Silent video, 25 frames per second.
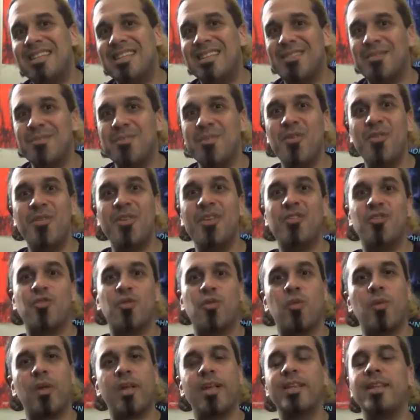this is
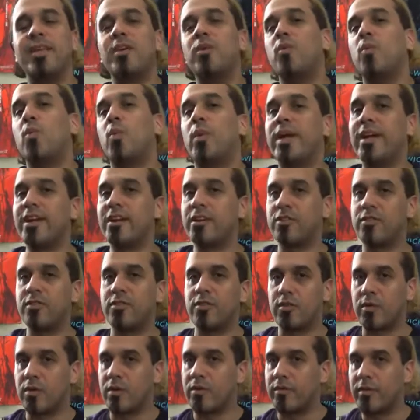really weird
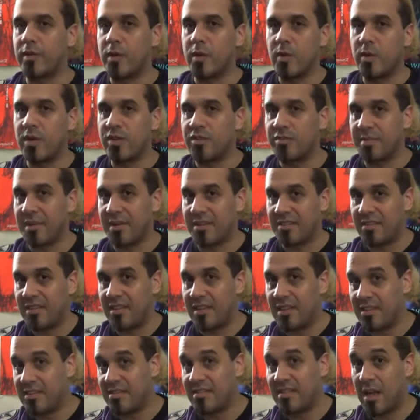to review, especially
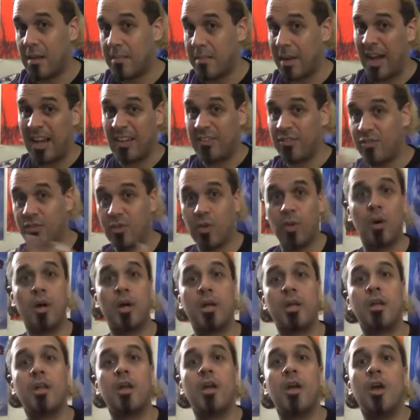in this time. I saw
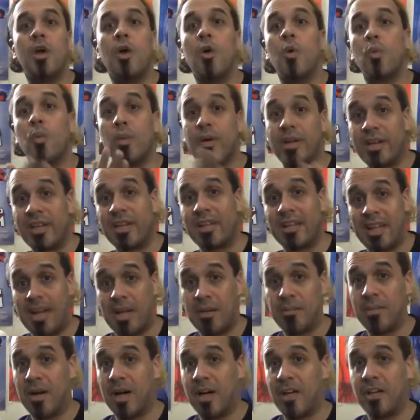it when it
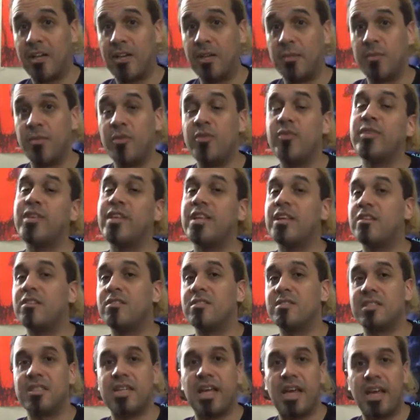came out in the movie
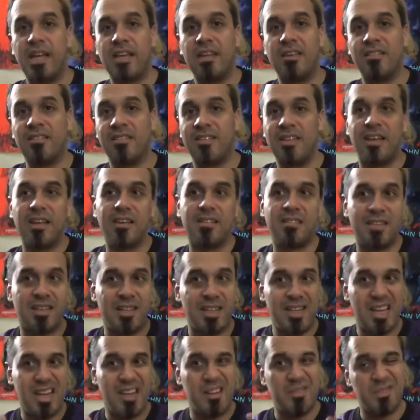theaters in 86
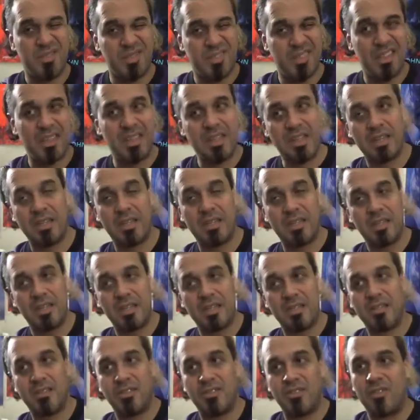and now I'm seeing it in,
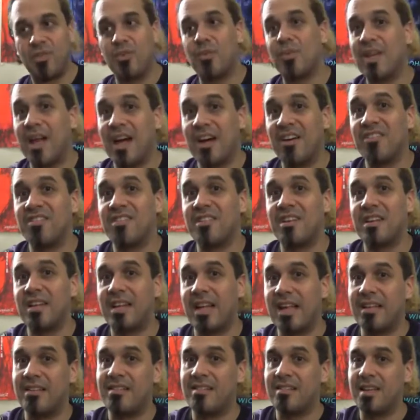in
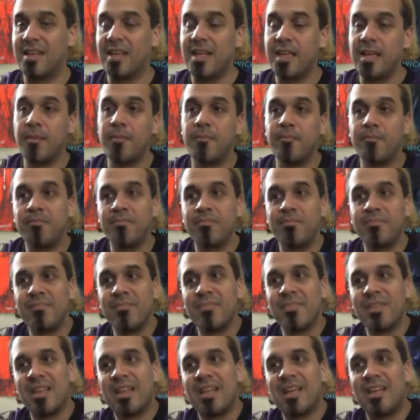2018
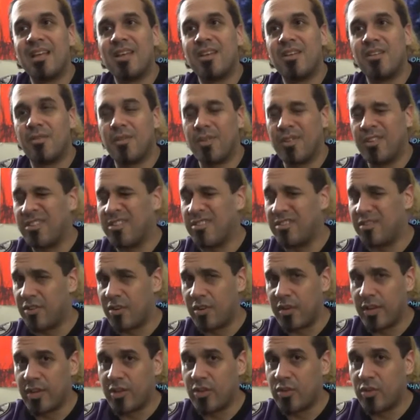which is
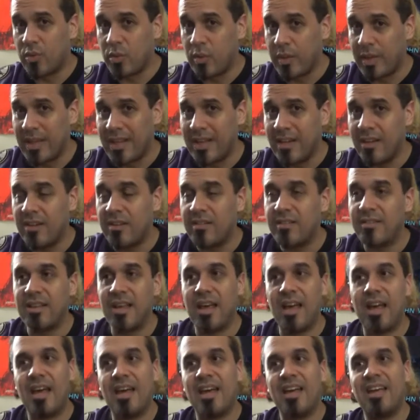32 years
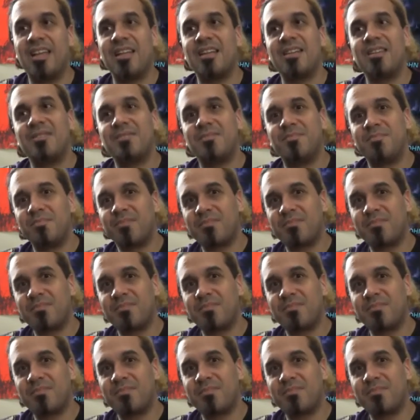and